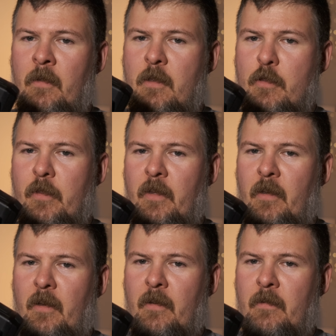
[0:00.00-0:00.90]
Do you think
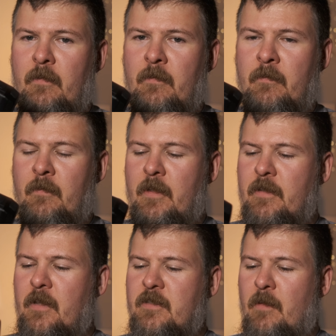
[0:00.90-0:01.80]

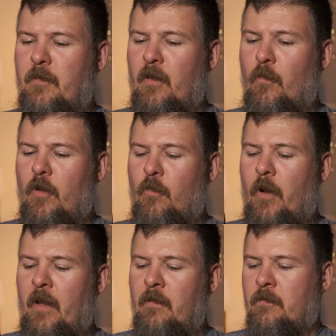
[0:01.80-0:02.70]
it's something
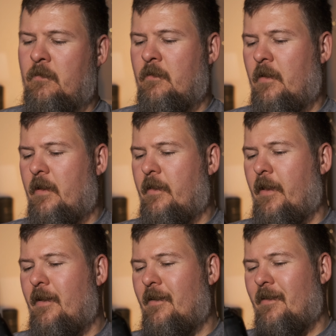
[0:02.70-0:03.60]
worthwhile
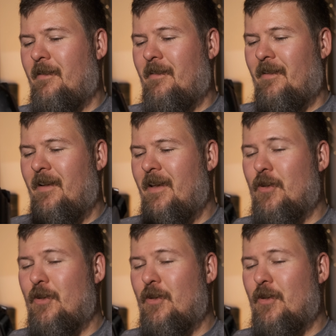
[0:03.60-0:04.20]
in